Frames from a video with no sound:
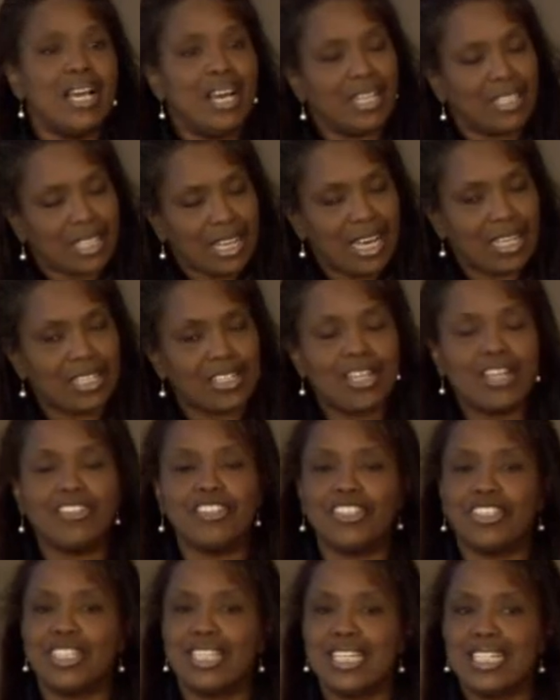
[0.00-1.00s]
A lot of
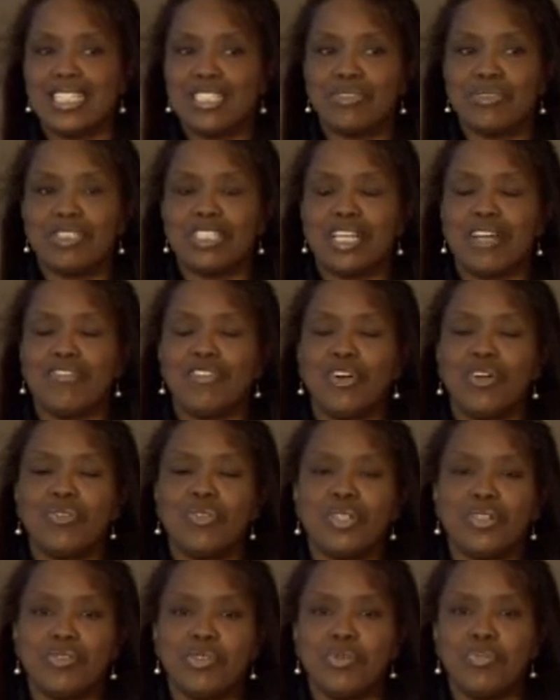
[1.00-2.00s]
other things, which I've
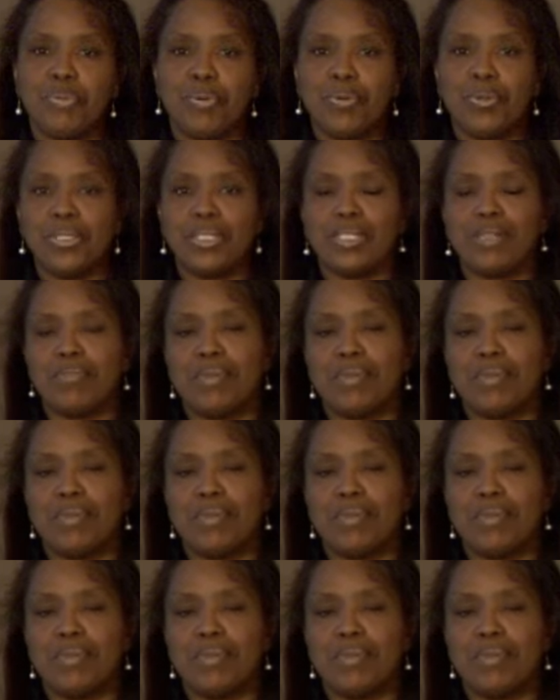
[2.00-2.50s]
already reported